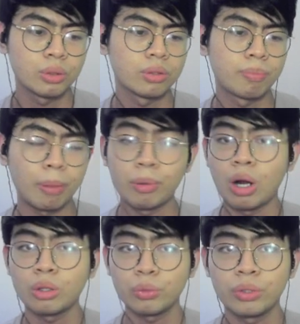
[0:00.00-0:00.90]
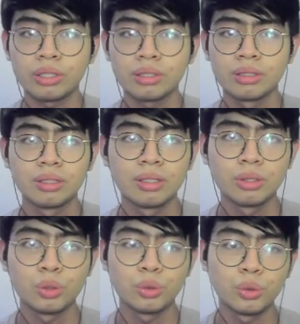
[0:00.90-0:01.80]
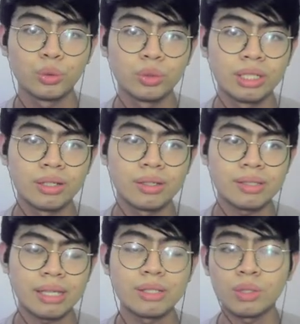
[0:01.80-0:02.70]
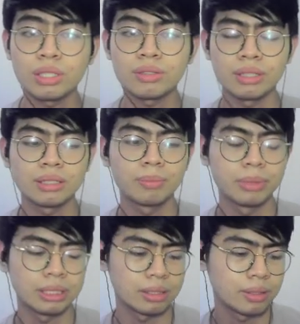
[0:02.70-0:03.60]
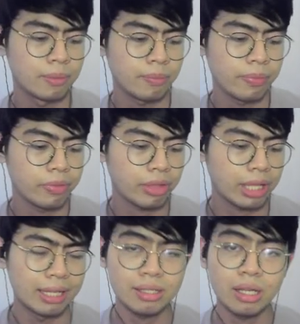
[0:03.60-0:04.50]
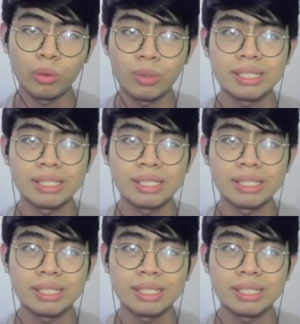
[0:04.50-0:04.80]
proper hardware to do data science work, right? But that's not always the